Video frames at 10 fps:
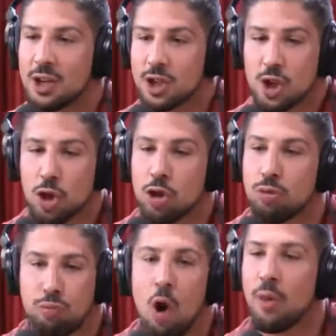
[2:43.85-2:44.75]
just
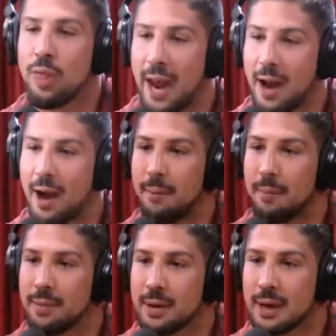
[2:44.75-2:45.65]
throw that
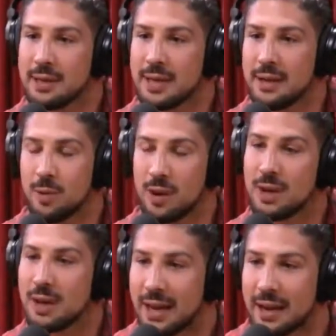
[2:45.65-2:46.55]
up because he doesn't want to
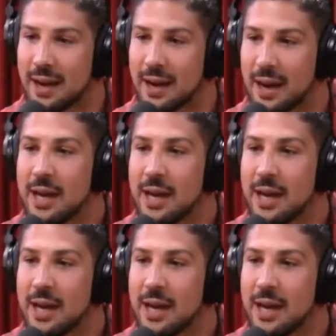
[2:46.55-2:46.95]
look like an idiot,